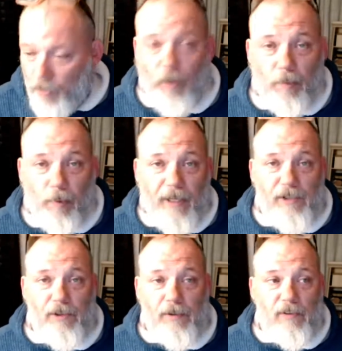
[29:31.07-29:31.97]

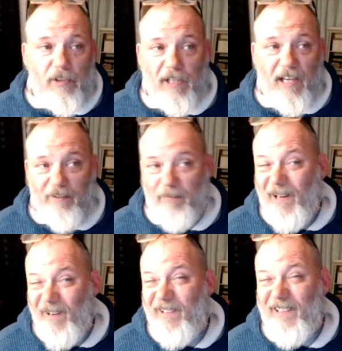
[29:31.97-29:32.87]
corporations have
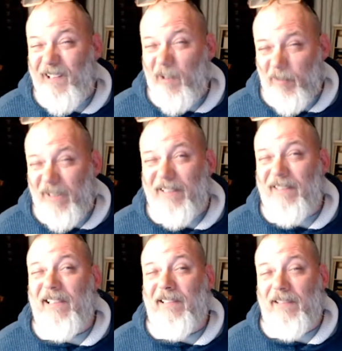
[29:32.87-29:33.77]
parent
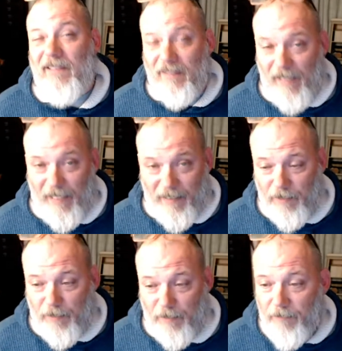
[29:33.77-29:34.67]
companies in
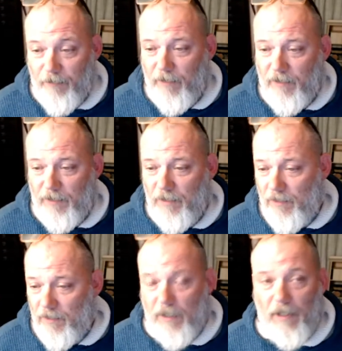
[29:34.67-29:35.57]
states, right? For
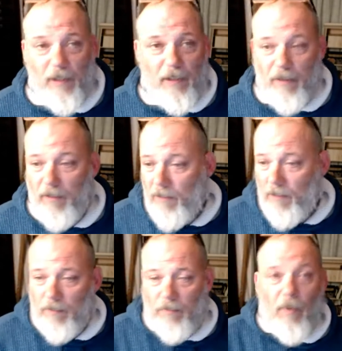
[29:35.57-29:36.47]
instance,
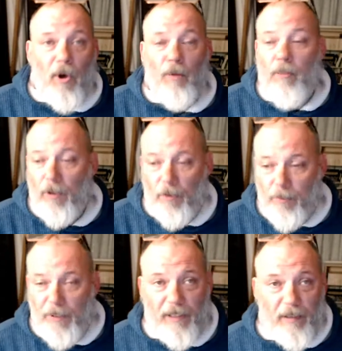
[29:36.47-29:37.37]
Marlboro
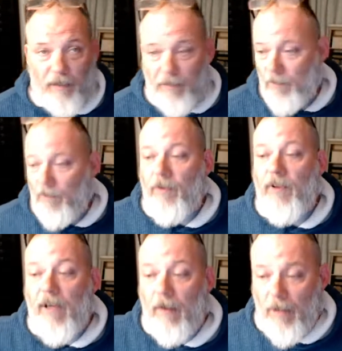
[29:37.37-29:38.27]
being in
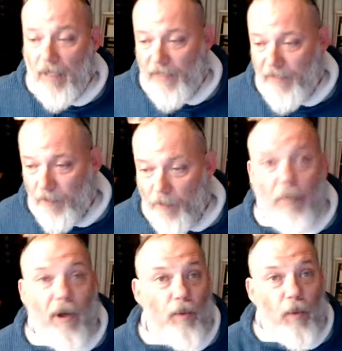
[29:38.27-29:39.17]
North Carolina or
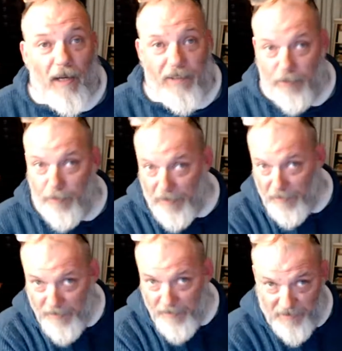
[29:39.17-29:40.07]
Budweiser
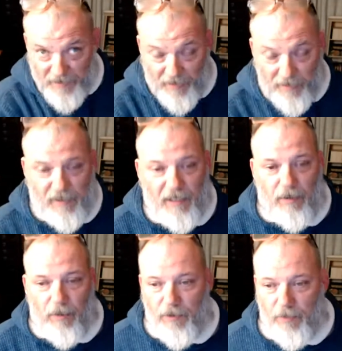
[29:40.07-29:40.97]
being based out of
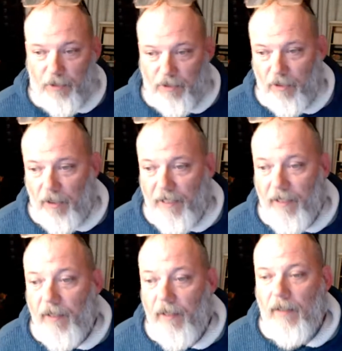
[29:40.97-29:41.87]
St. Louis,
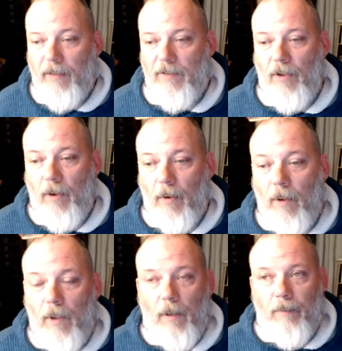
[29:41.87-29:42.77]
Missouri.
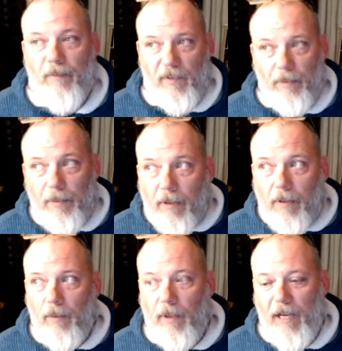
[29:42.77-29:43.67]
So
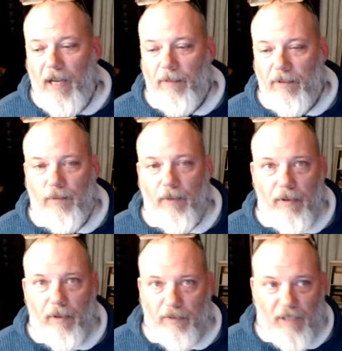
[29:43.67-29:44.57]
typically what happens
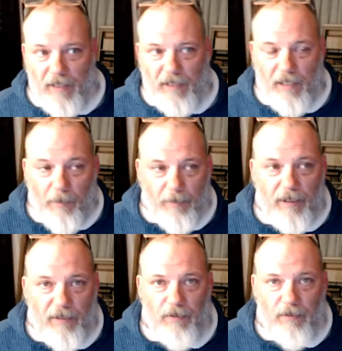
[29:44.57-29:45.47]
with those kind of
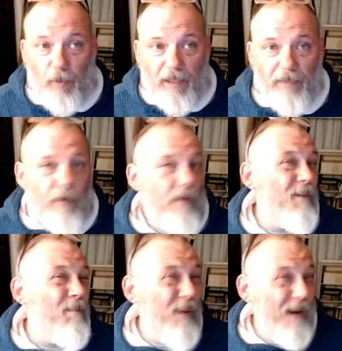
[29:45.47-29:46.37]
companies is wherever
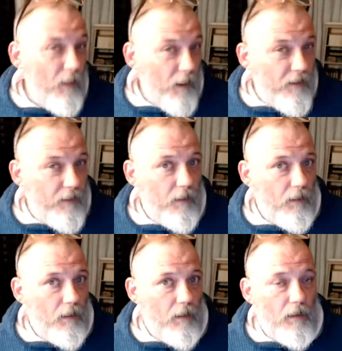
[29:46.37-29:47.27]
their parent
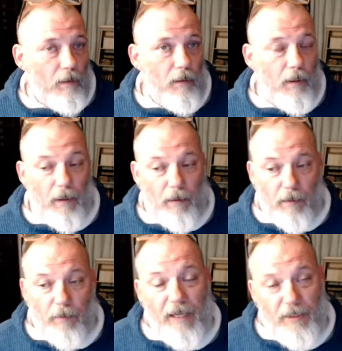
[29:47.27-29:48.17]

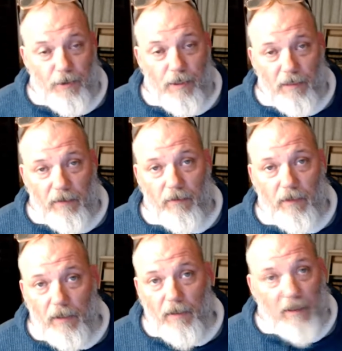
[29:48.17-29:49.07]
location
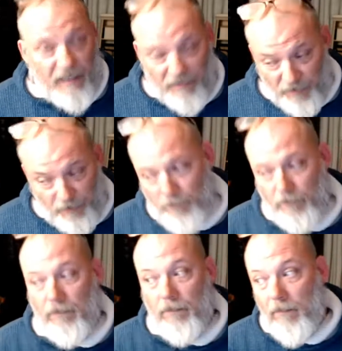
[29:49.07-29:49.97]
is
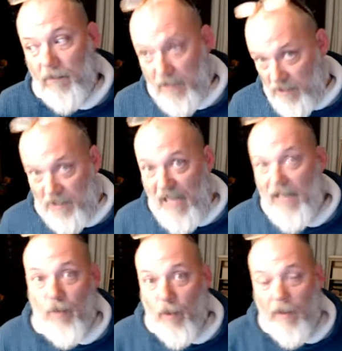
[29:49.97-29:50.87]
the
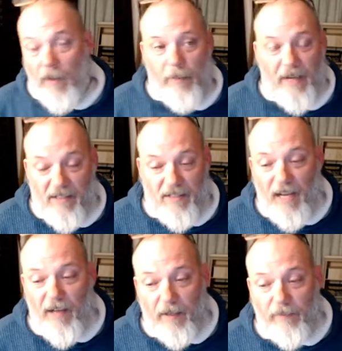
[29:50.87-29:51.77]
state where they're based
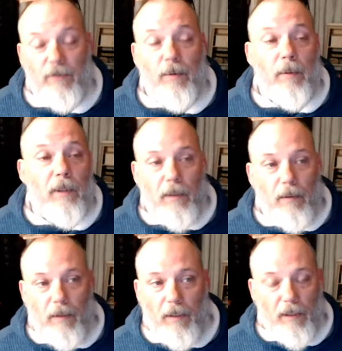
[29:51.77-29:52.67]
out of. So,
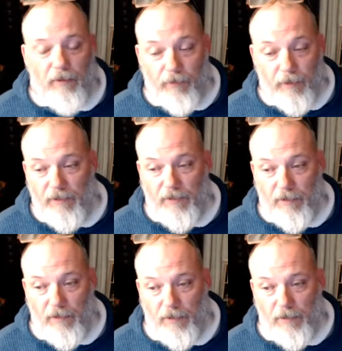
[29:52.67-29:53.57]
for
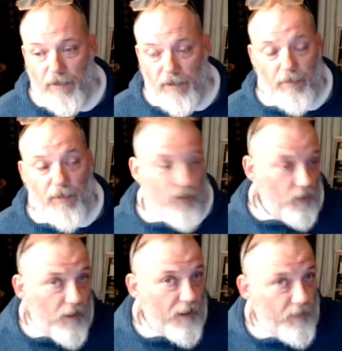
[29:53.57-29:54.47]
instance,
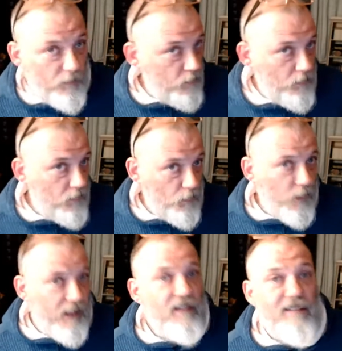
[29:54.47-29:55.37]
Missouri,
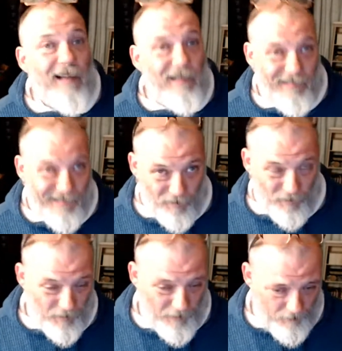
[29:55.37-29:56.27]
weed is not
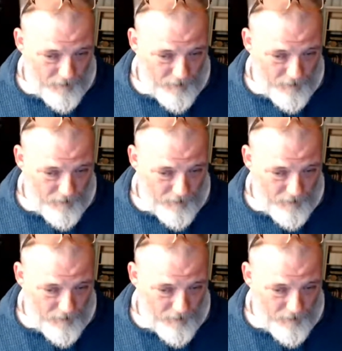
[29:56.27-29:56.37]
legal